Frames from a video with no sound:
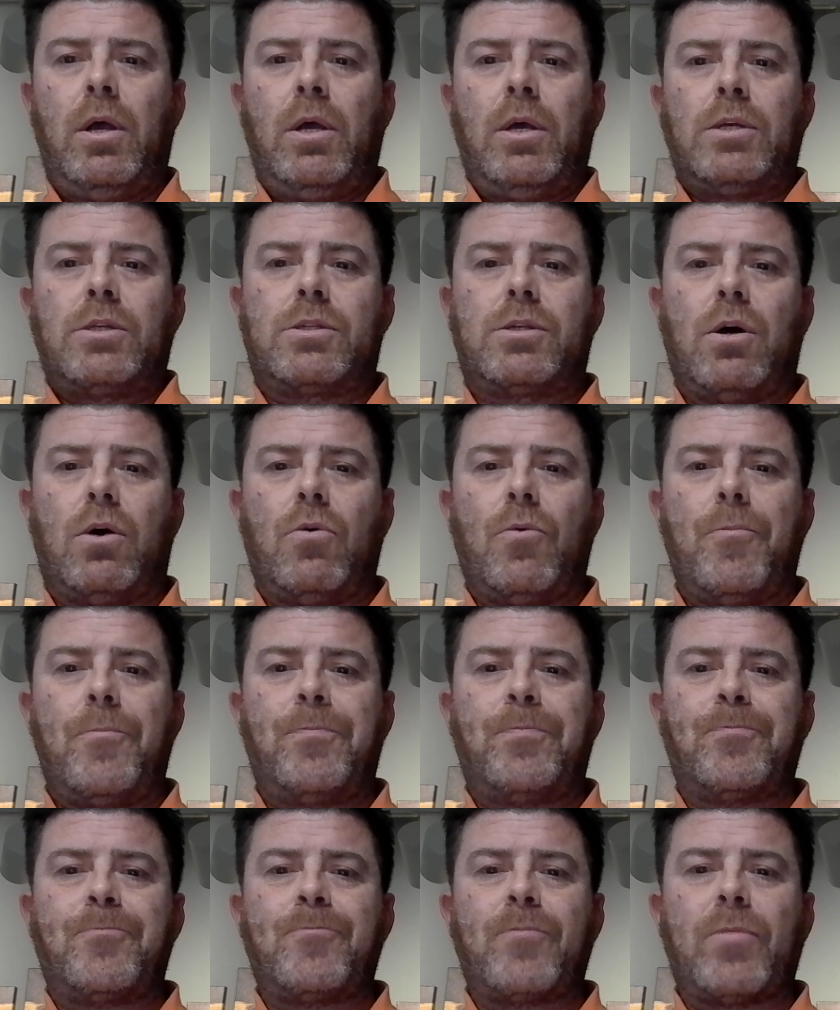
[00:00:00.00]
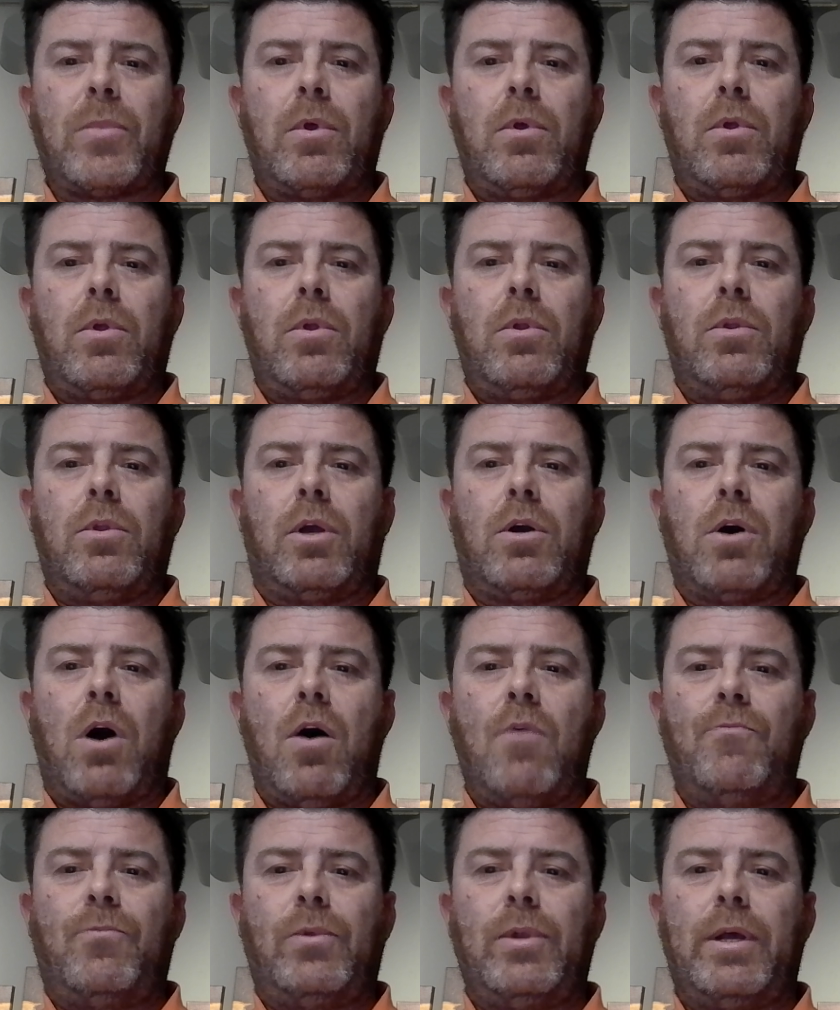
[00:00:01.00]
So the
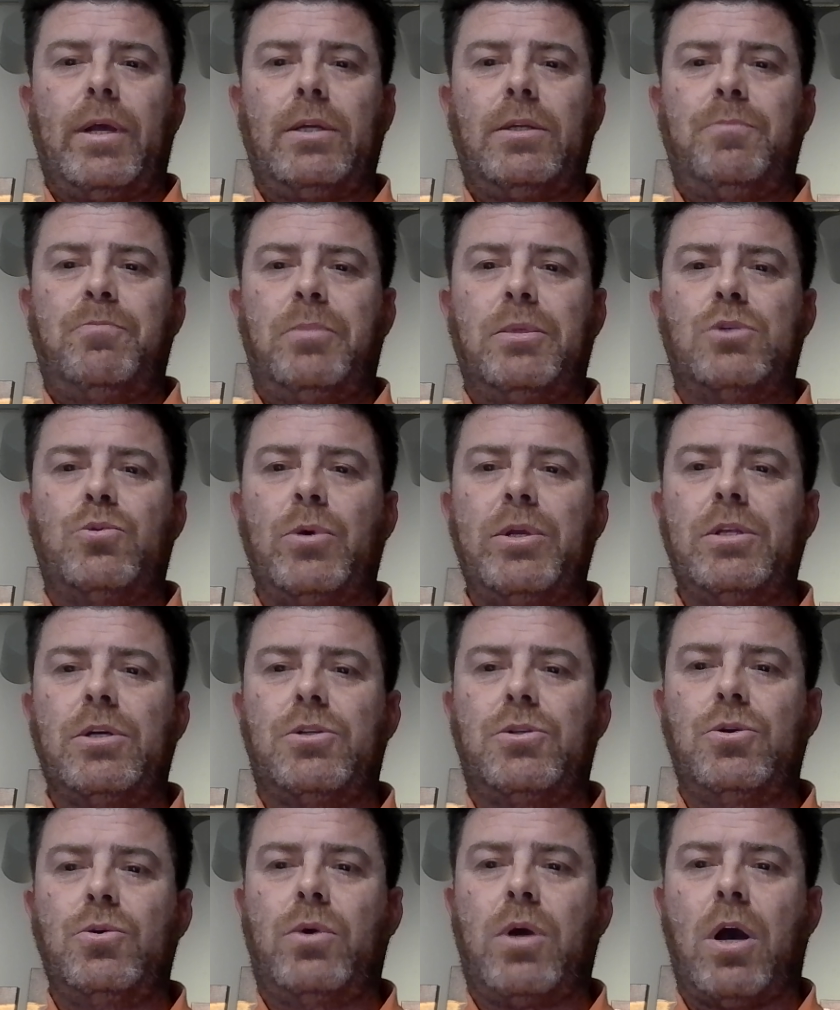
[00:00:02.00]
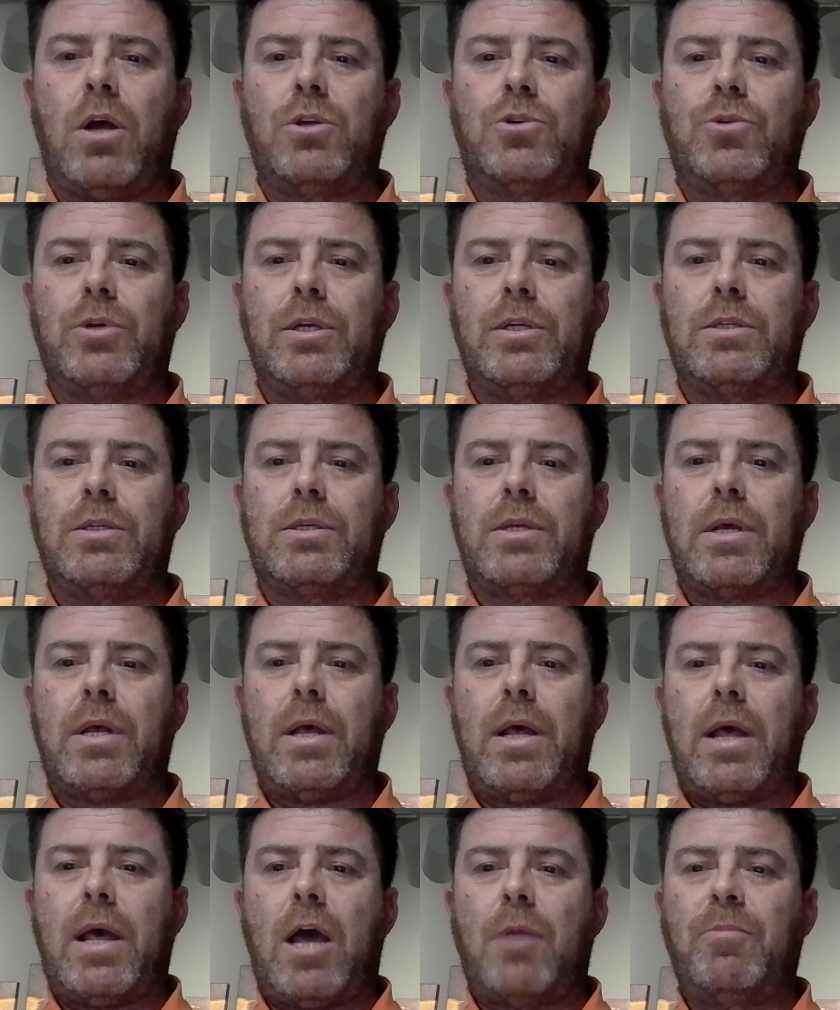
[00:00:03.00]
conflict between the two countries
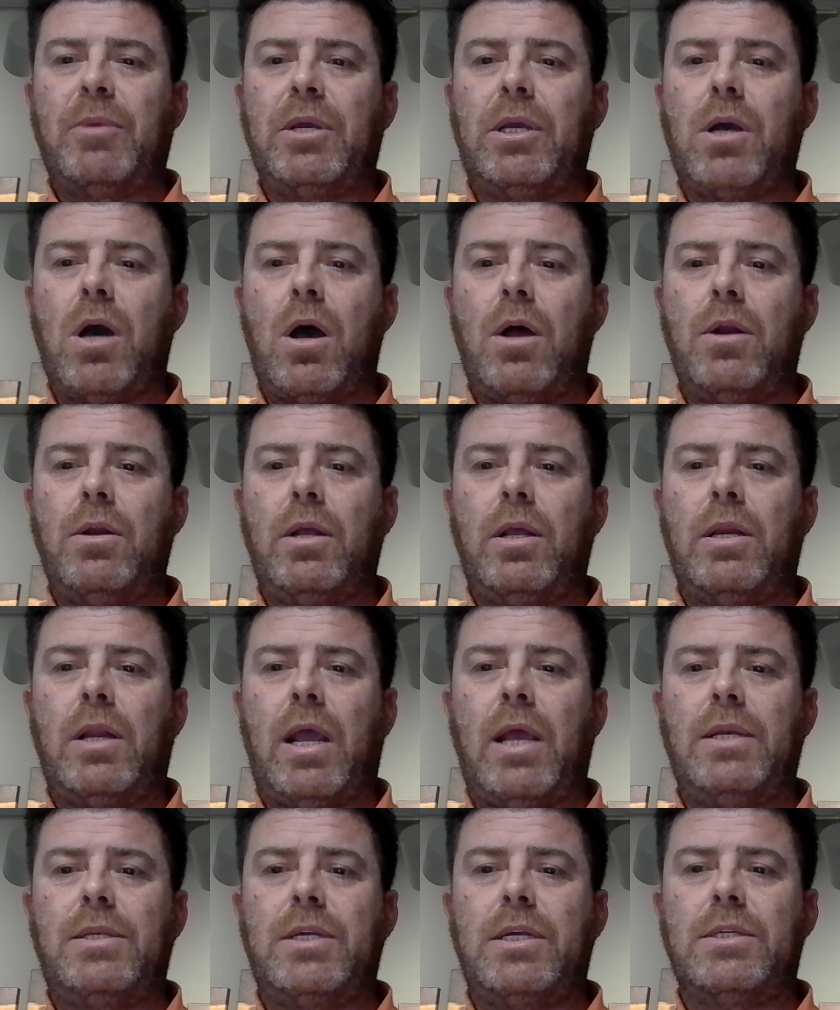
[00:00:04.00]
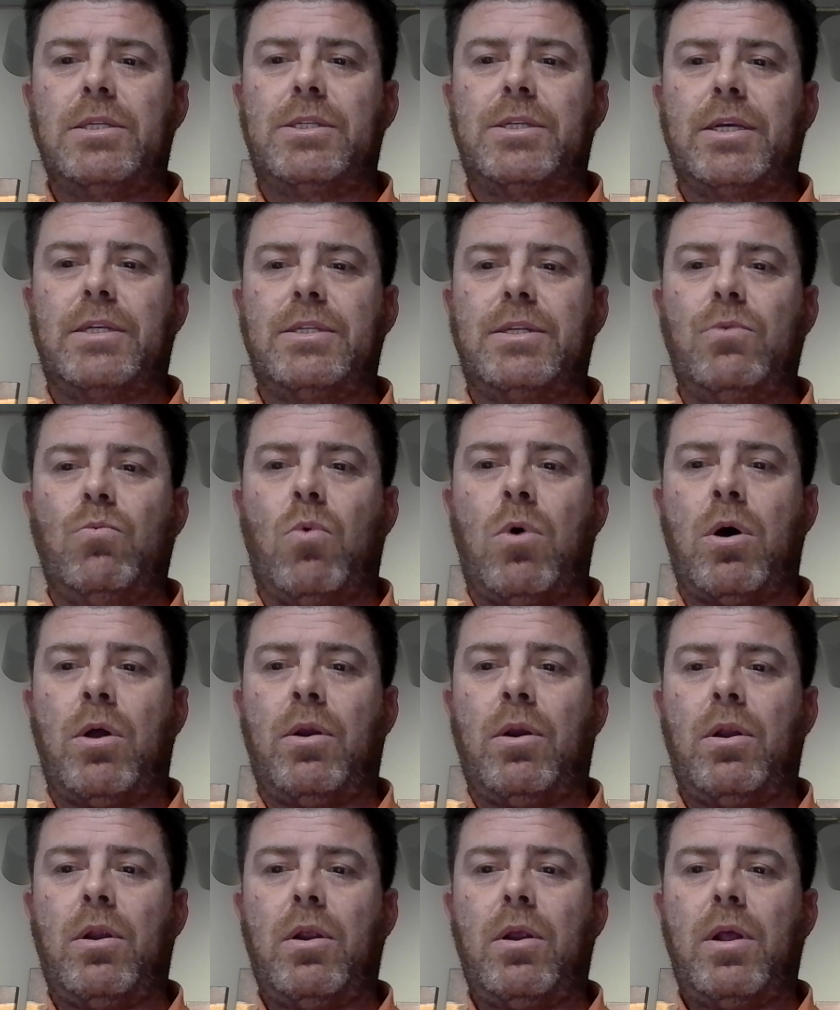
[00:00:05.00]
had begun in
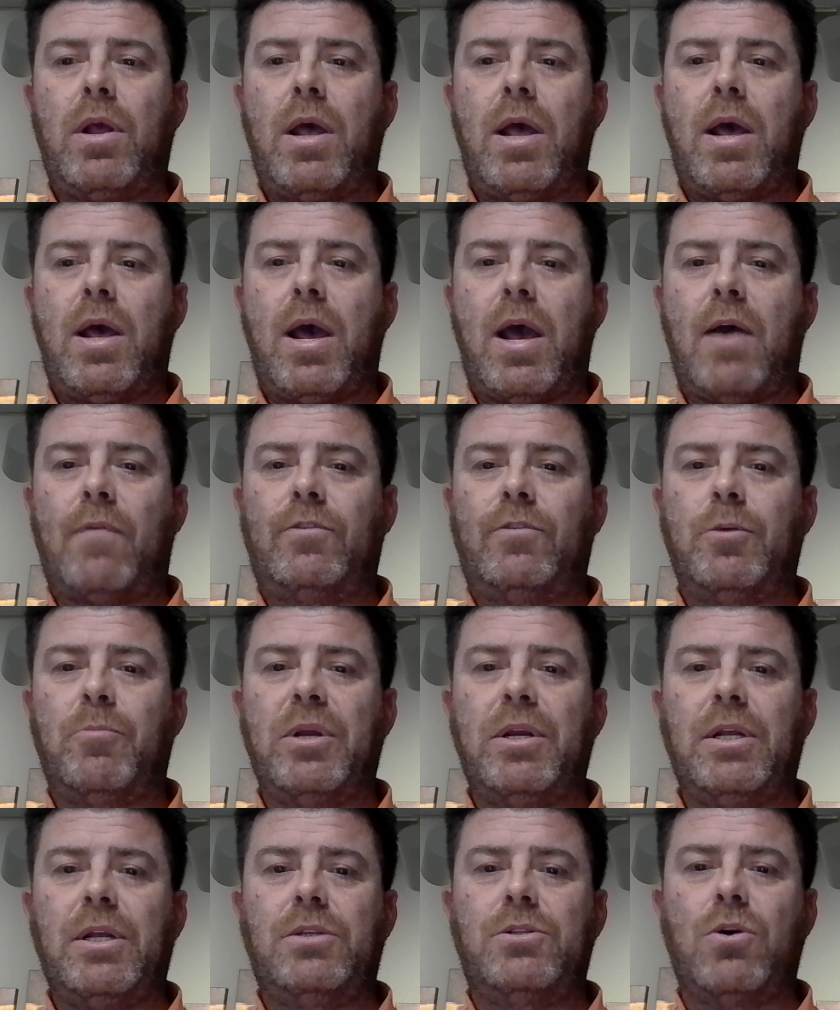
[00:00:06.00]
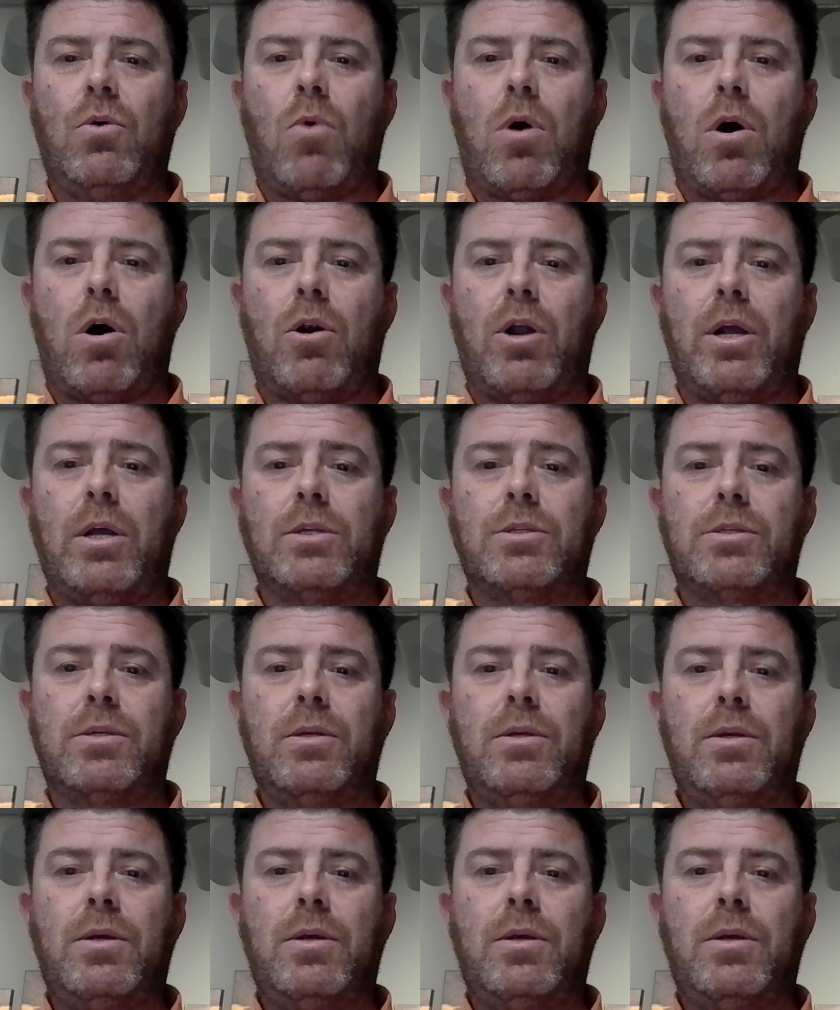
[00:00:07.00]
1861 after Benito Juarez,